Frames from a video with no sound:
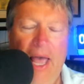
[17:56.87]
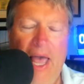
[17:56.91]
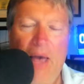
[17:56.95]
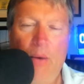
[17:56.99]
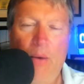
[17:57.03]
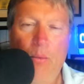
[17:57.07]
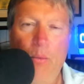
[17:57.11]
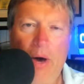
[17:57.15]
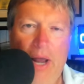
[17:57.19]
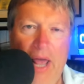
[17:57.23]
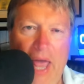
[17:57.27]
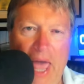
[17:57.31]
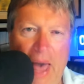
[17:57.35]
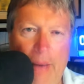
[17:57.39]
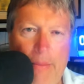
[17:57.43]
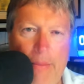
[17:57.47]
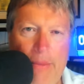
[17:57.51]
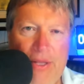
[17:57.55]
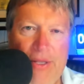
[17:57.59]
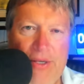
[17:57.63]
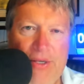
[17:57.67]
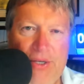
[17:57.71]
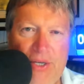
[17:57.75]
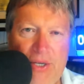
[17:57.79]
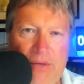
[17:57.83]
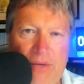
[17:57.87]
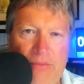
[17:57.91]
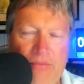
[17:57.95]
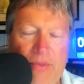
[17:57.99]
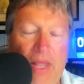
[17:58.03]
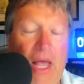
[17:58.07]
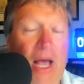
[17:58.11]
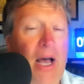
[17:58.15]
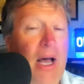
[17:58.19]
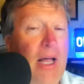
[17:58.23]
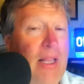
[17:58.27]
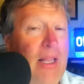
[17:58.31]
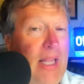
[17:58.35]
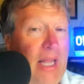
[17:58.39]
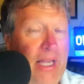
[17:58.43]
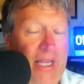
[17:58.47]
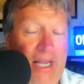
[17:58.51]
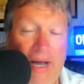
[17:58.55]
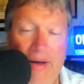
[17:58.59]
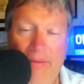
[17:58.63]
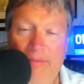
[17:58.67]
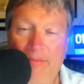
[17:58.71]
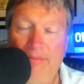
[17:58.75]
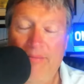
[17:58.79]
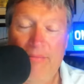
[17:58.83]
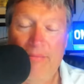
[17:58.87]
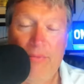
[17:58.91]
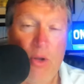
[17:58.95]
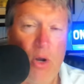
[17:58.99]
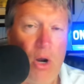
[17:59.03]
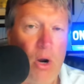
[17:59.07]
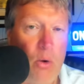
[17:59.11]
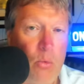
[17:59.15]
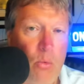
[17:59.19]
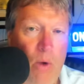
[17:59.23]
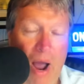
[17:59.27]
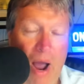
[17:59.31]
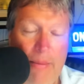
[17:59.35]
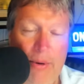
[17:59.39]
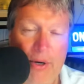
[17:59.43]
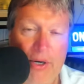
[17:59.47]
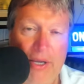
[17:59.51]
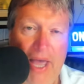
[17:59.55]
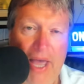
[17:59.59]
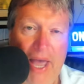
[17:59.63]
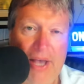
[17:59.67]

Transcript: And what happens? Like a um, a Robert